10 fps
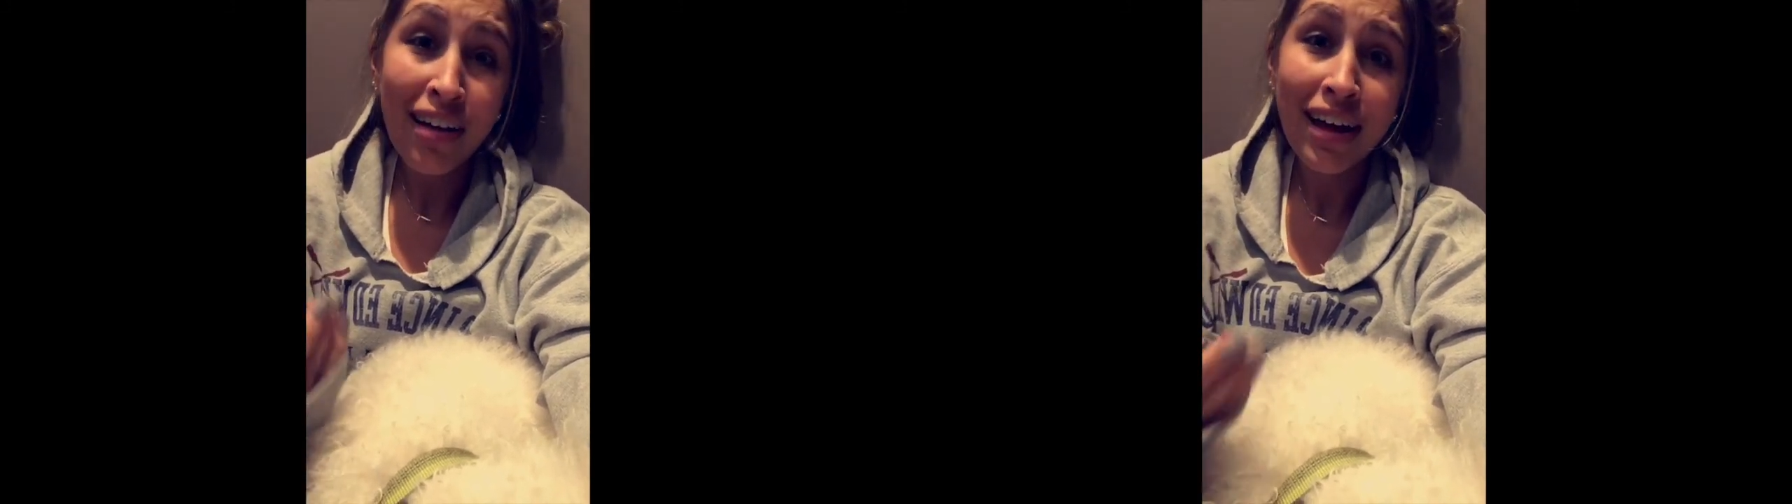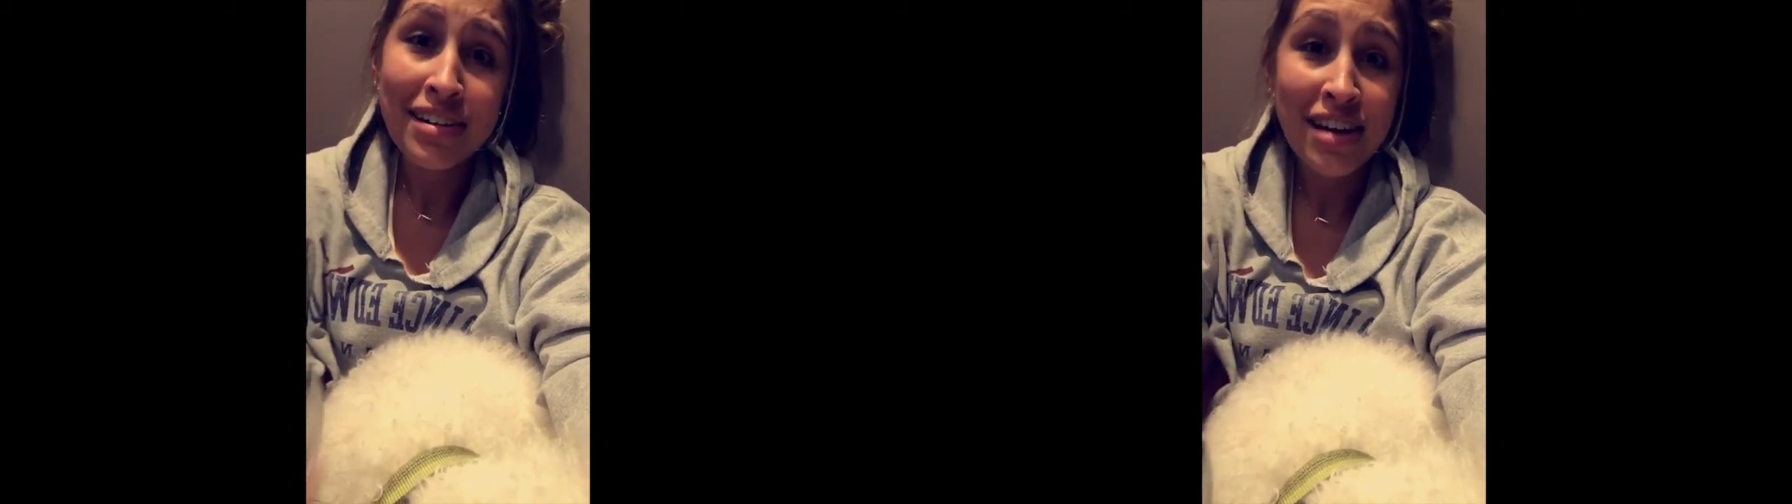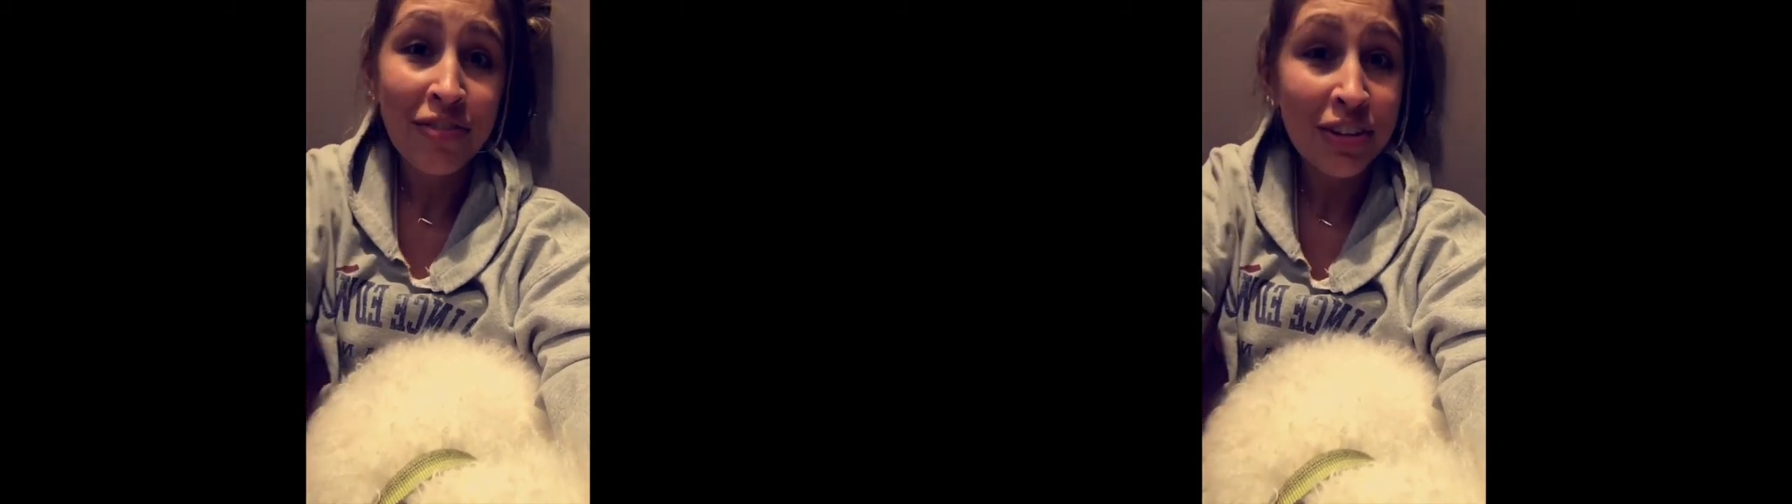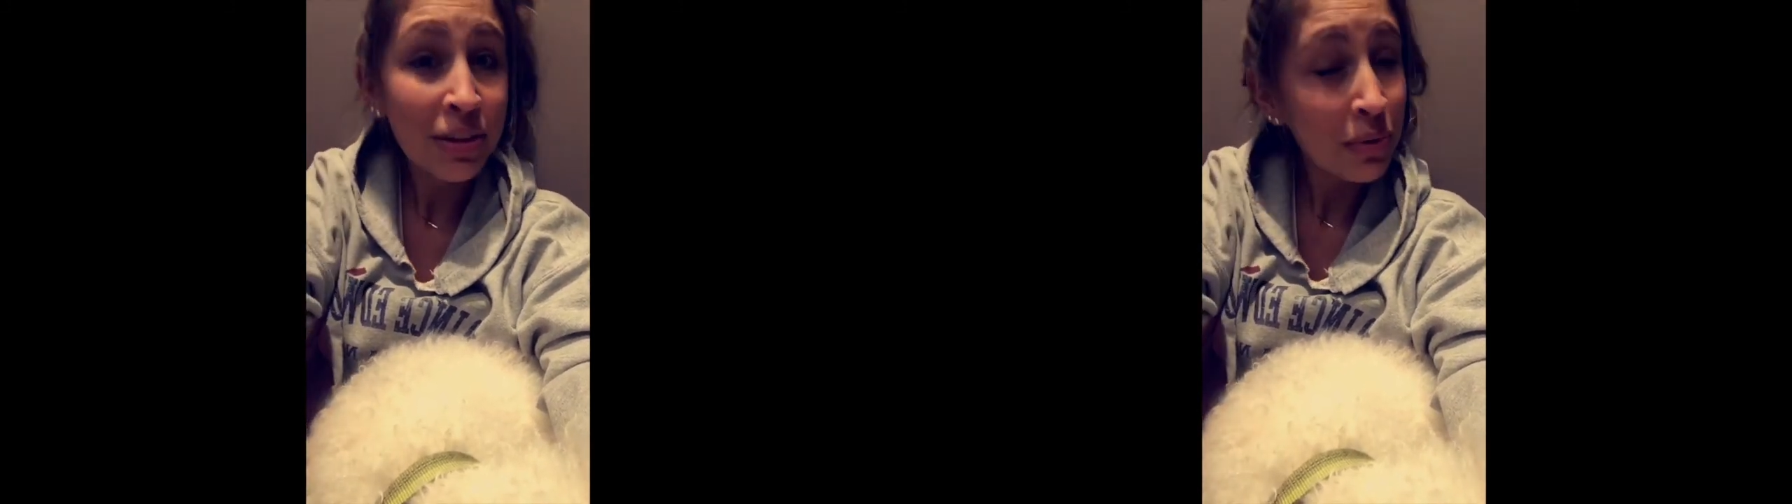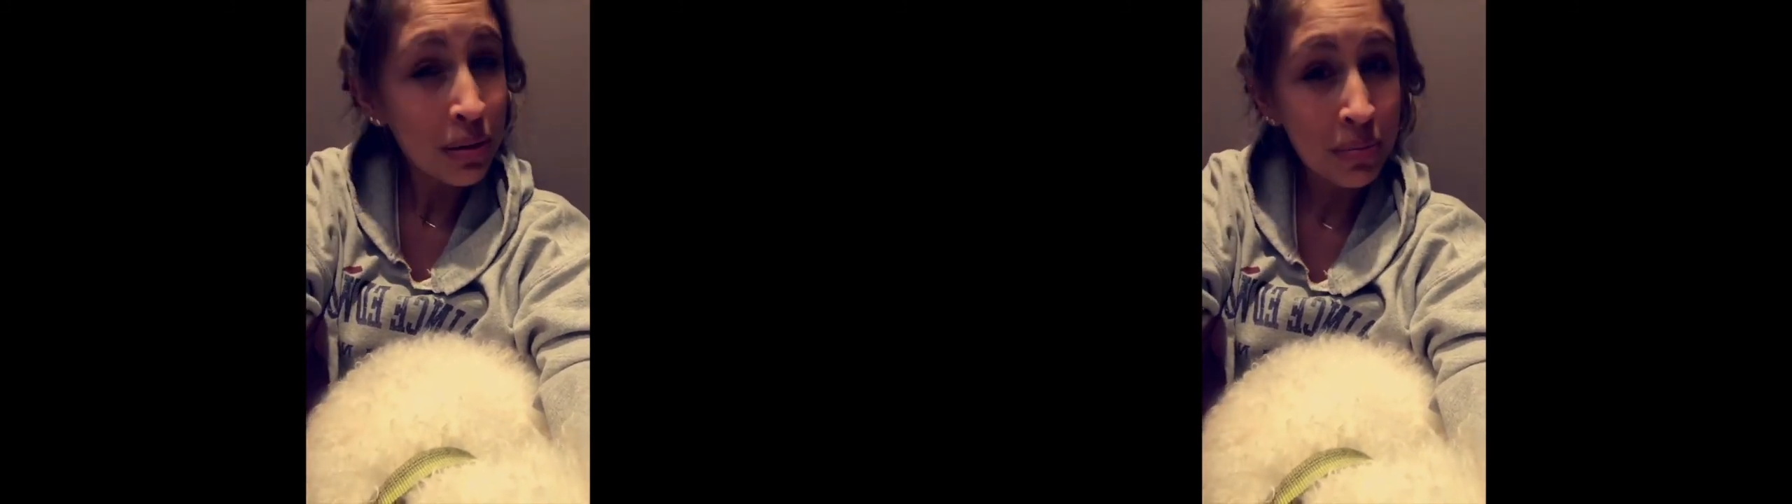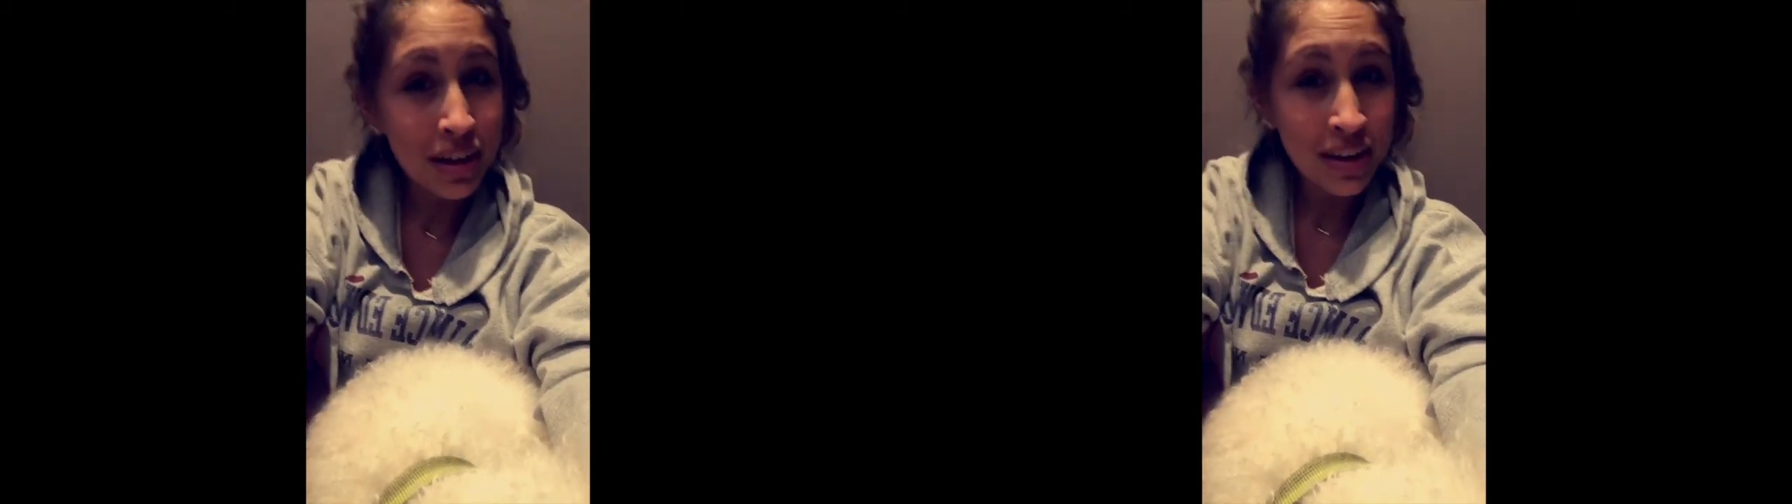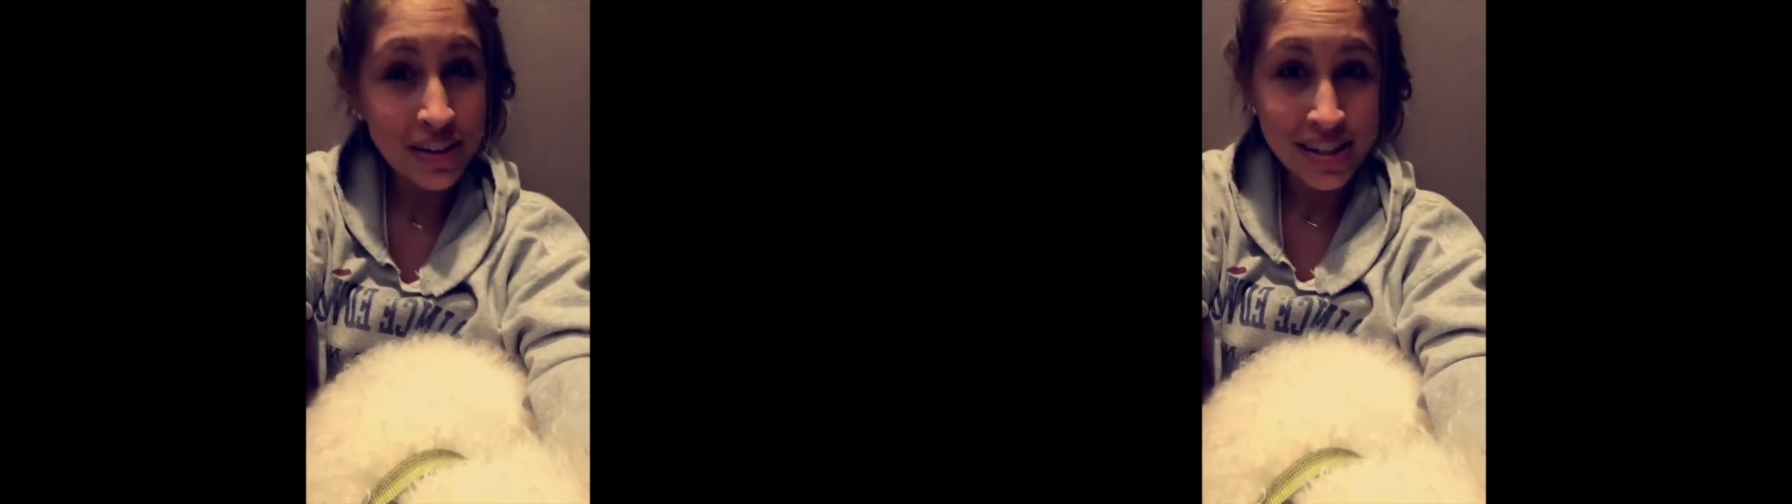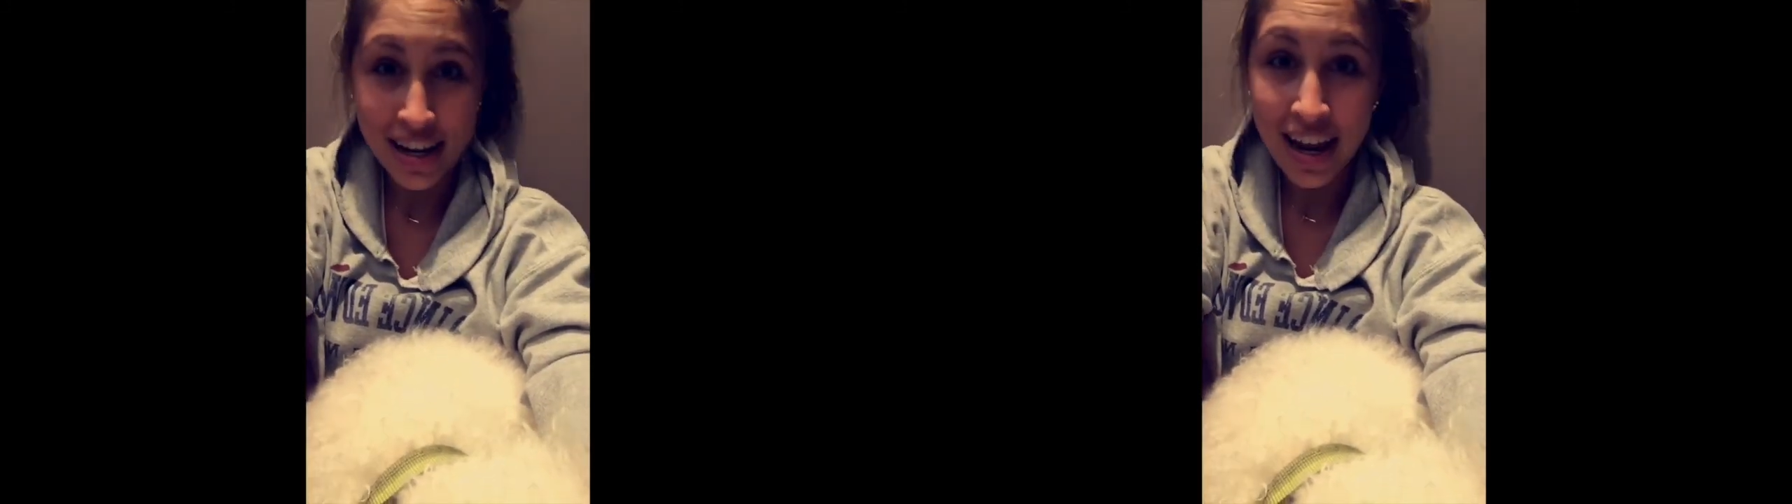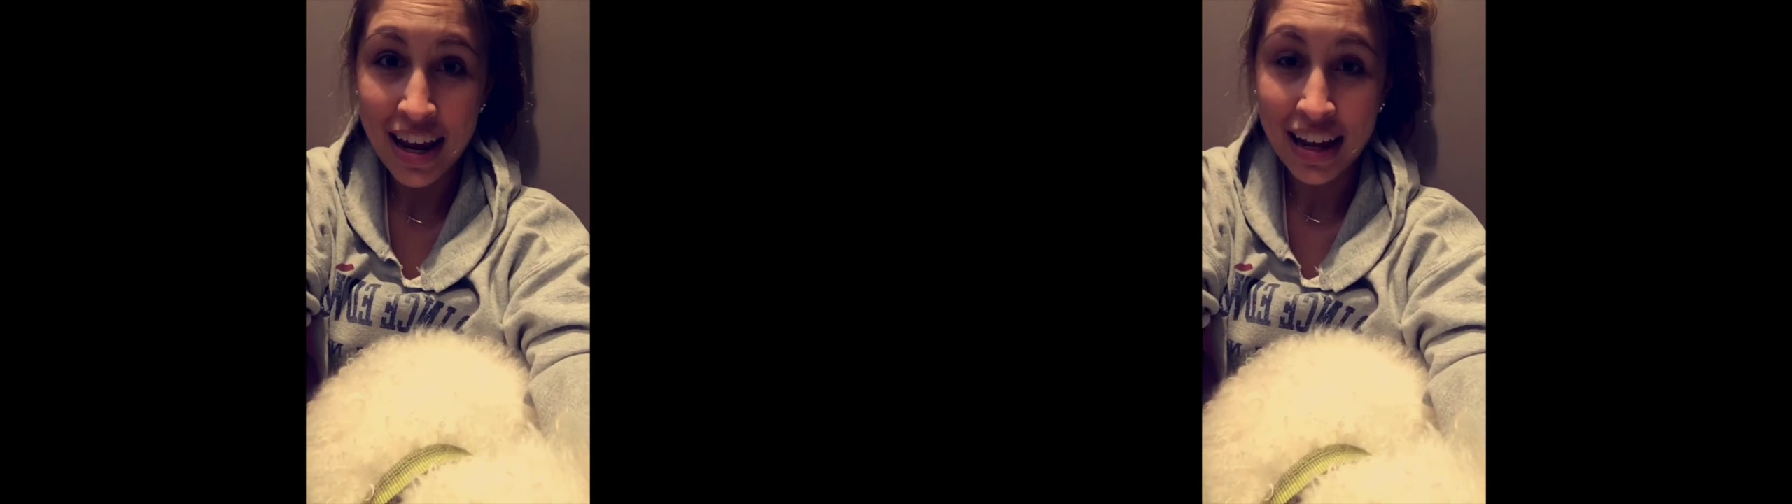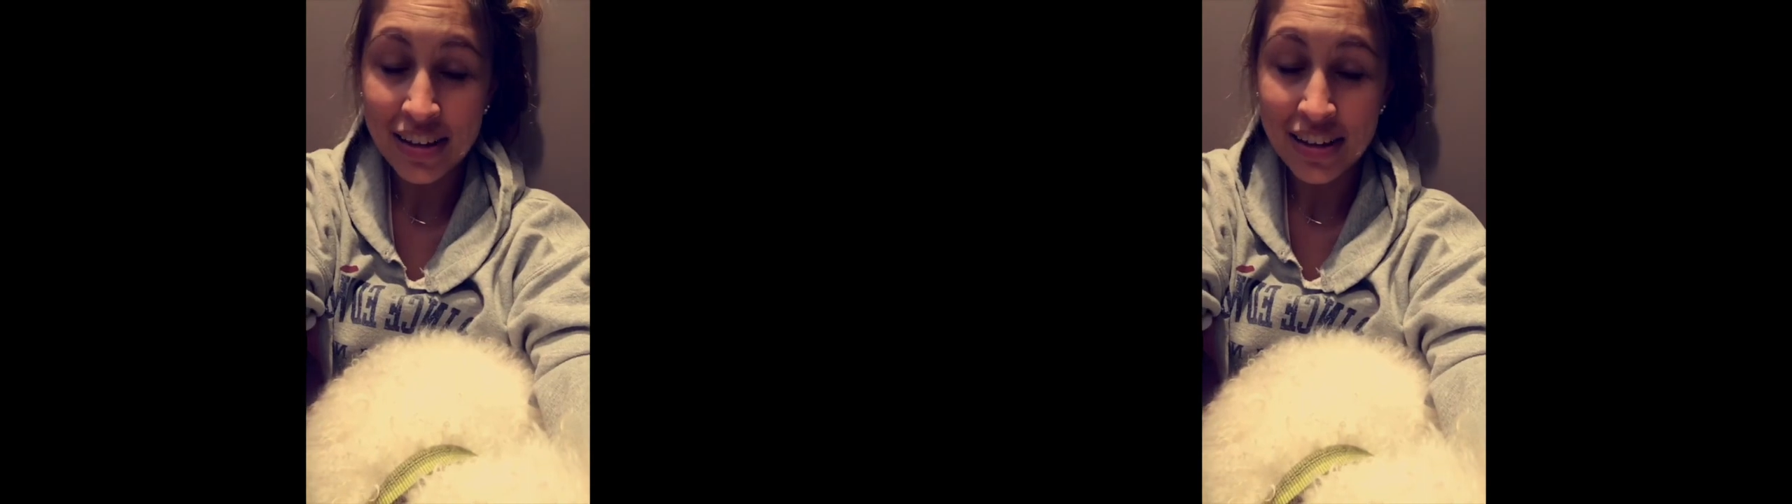I definitely wouldn't be here today.